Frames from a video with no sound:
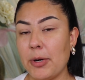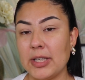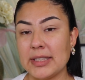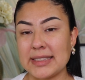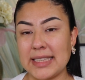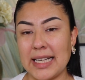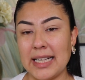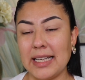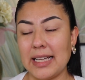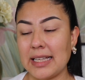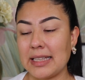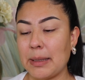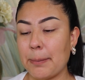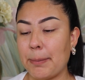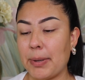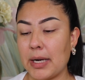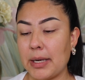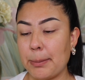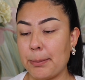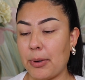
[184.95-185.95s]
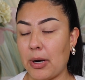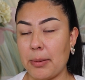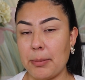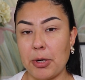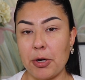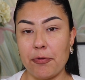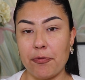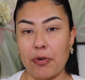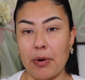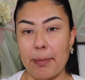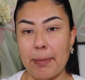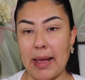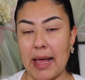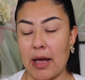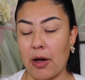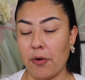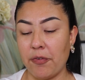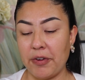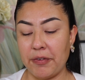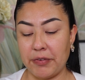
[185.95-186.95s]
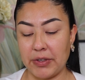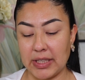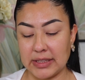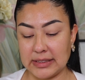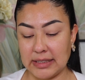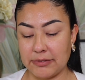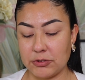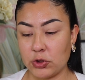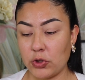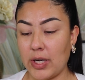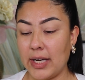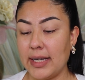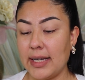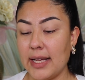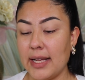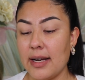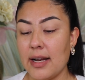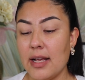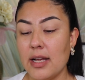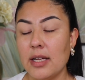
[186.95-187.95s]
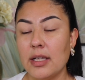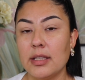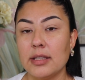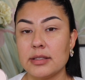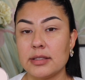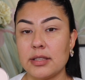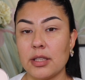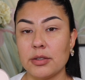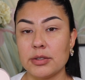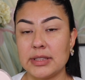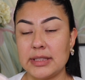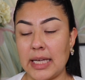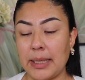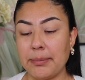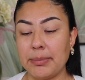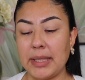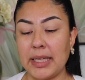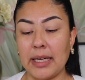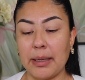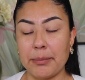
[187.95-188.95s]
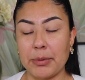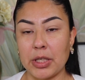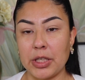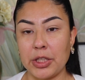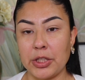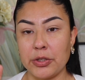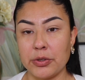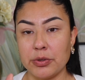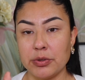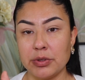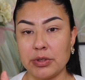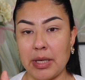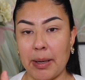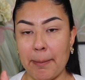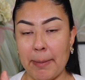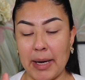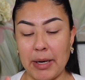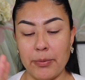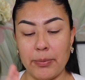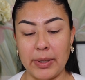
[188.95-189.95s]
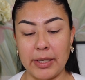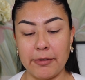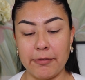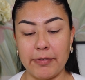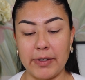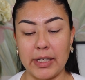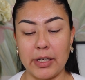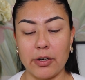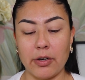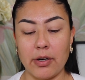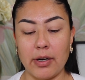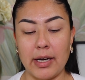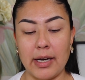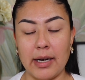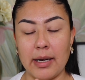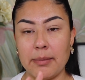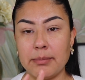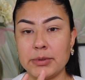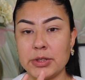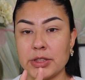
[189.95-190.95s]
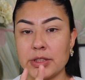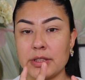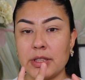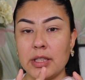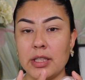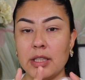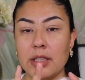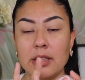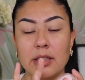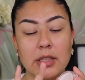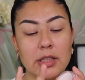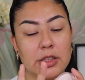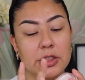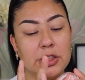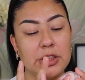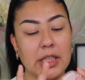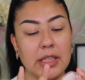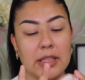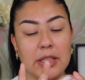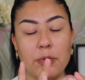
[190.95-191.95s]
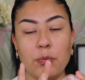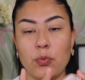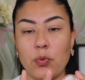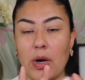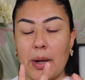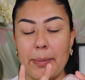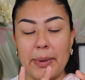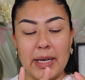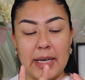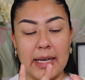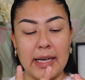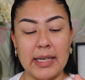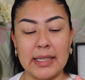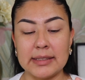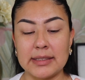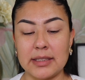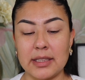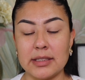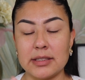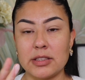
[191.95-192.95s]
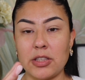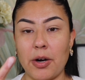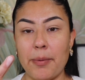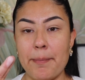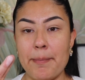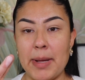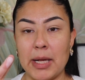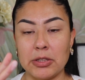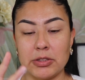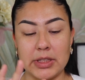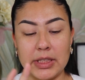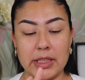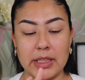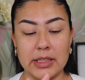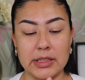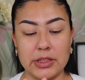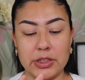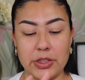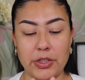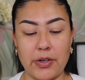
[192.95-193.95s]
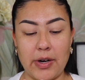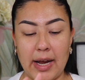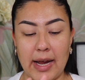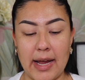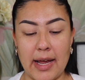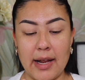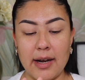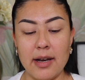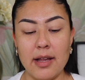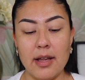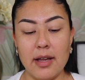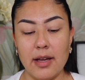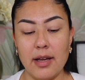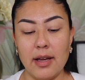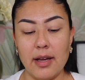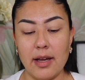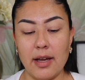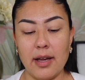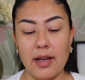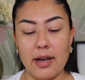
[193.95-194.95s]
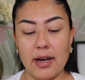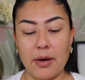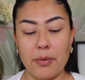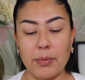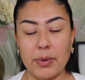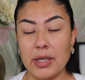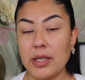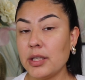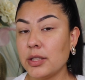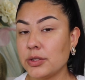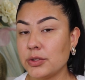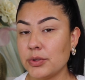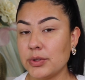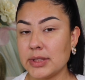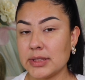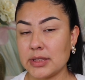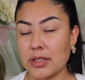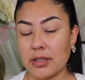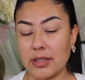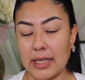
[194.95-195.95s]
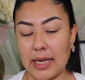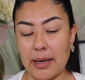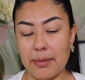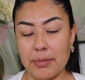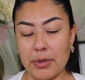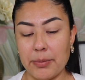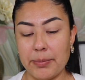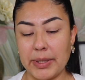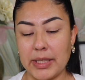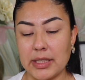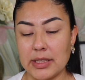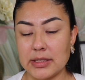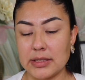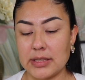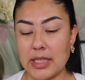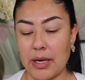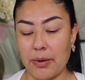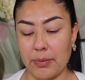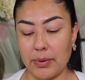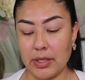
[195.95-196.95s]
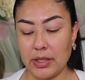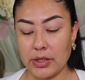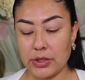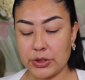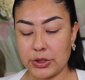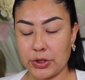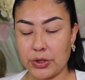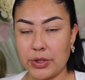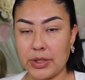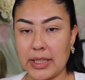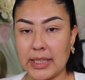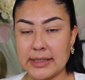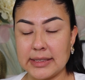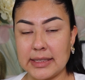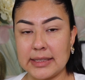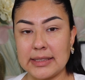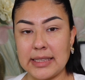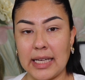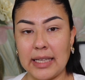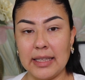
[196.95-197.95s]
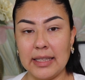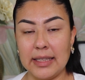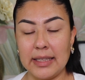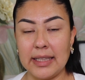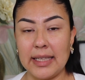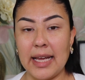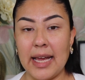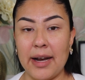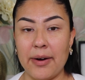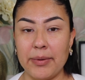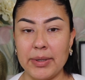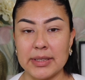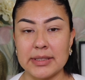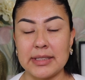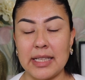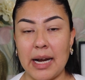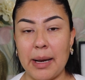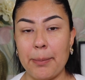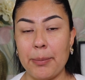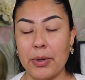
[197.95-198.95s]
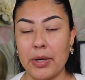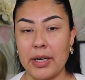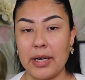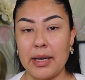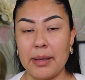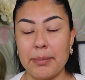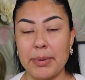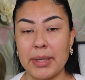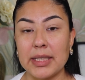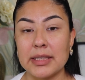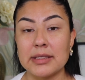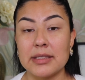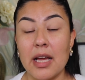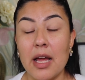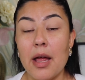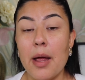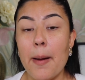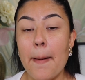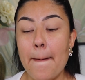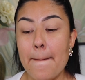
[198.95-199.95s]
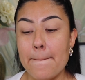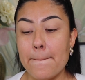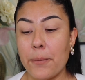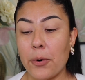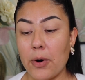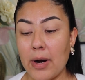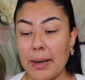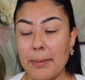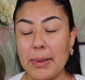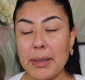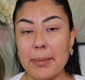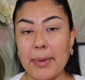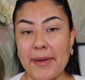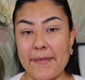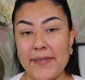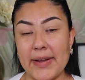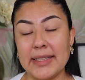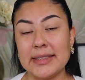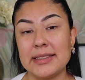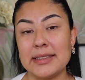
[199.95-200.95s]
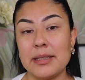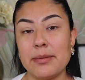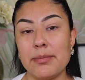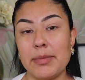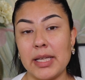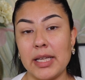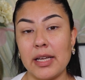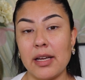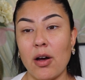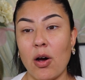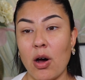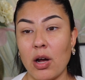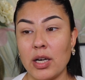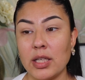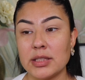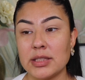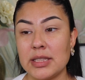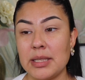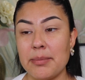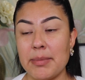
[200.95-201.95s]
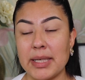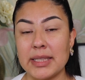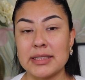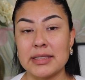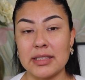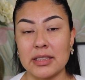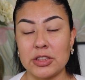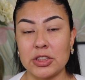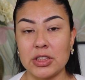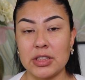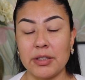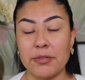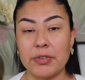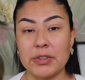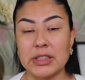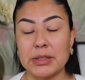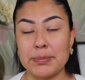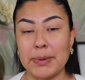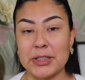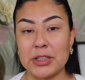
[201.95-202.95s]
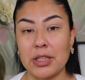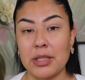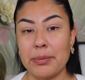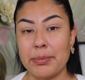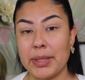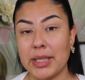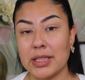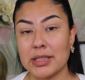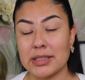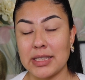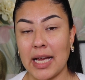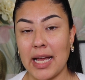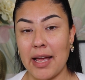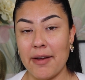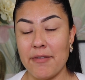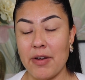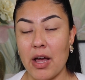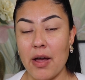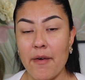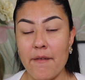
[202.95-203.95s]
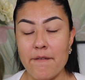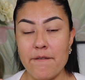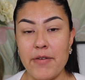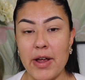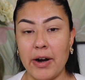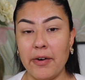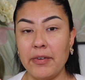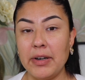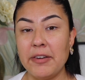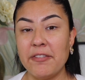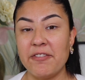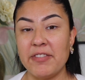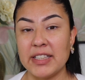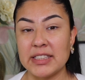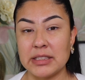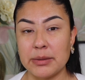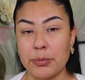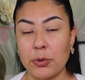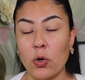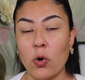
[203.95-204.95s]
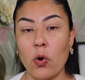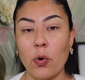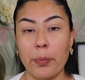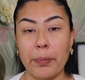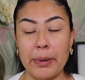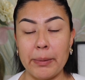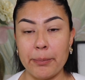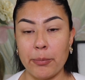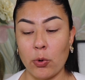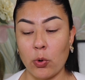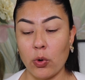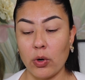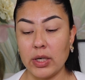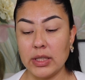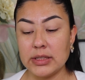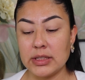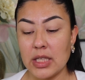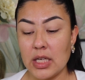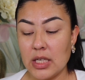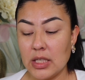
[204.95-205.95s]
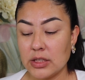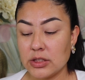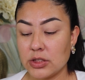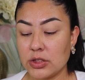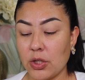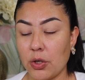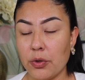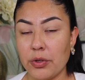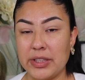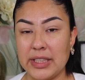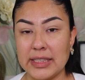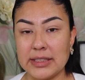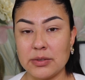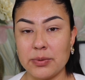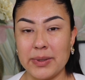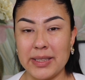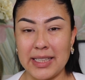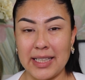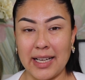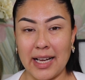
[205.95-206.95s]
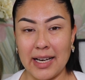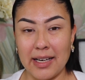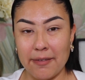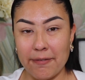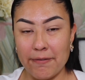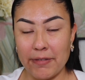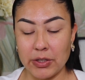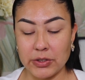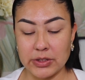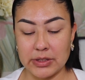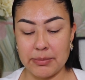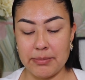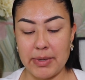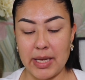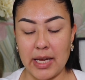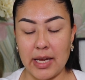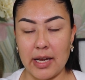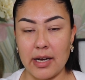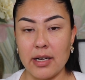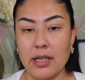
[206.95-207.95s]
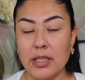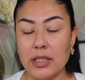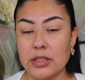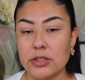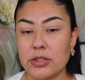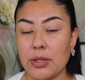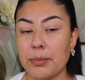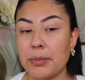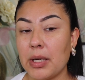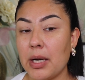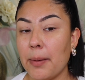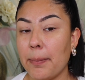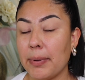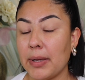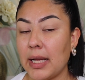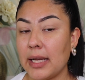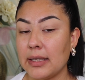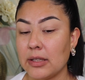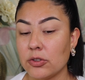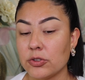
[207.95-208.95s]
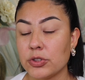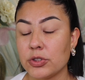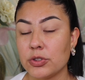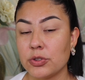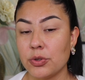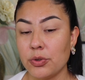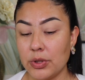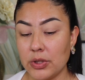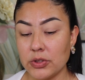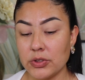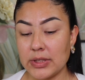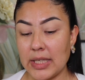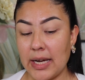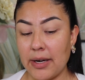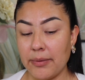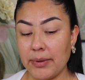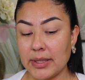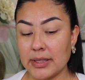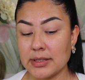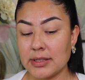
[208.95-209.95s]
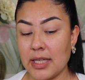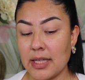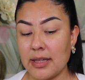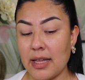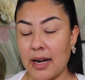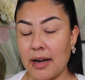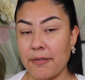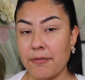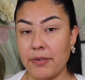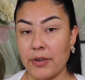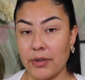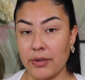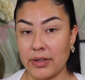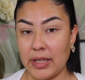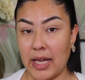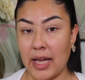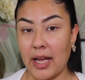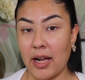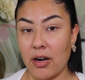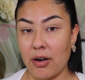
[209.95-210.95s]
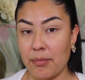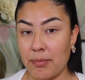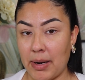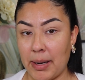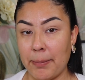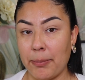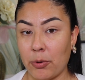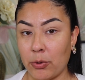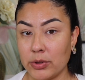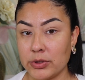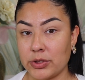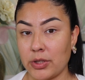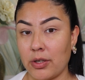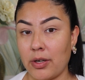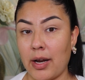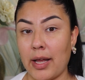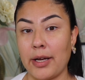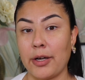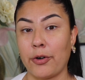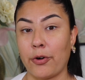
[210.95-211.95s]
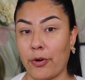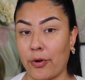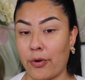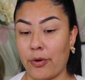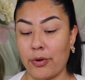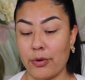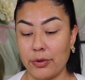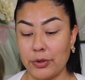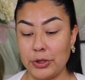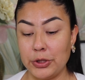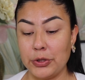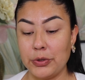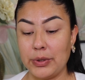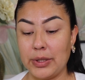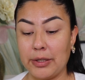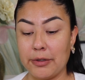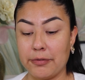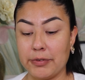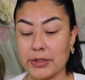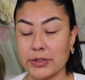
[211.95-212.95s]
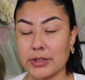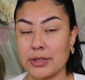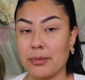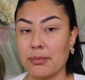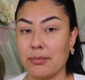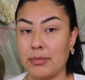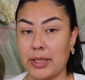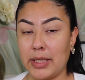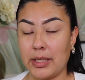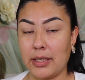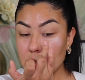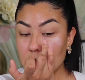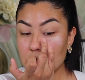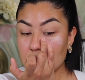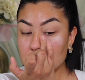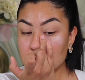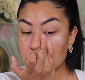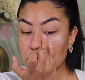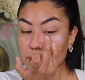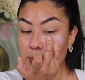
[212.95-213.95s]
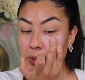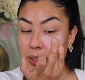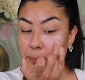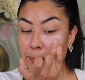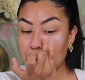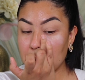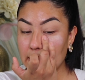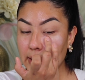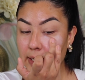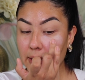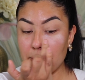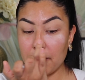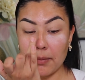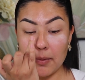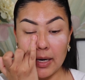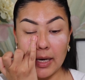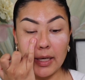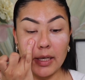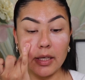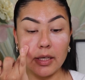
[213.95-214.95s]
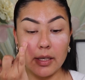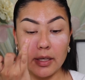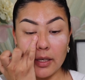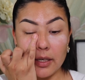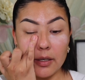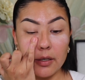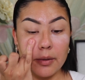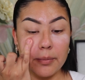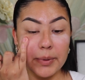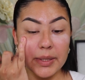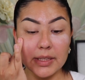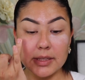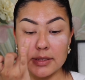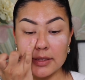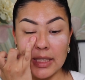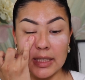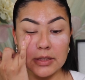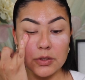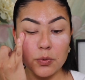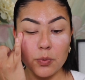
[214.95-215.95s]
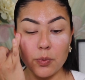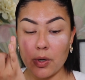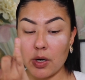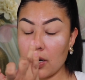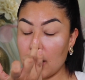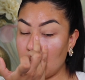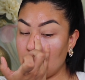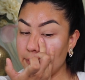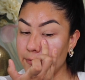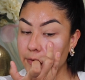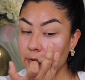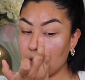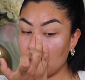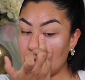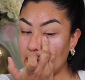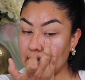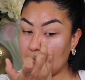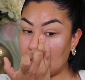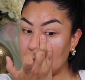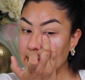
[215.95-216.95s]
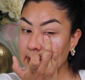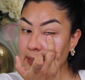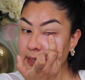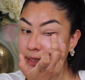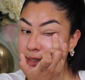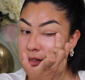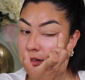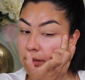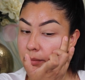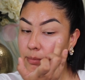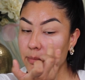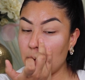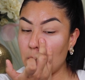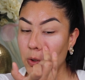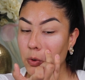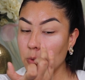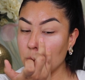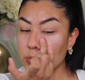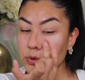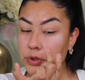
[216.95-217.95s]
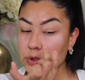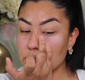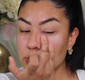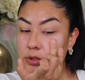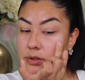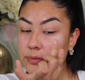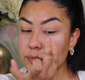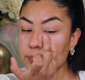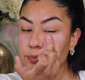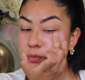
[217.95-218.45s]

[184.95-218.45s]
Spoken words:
It's kind of like the putty primer from e.l.f. if you guys have tried it. So same thing, I'm gonna use my ring finger and I'm just gonna gently rub it in. It's gonna start melting into your hand. And I wanted to do this on camera because I wanted to show you guys exactly the areas that I put it in, because priming my face to me honestly makes such a difference, especially because I have very visible open pores. So this one, it kind of fills them in. So I'm gonna apply those to those areas that I feel that my pores are like, girl, you need to fill something in. So I'm gonna apply it right here because that's where I feel like I need it the most.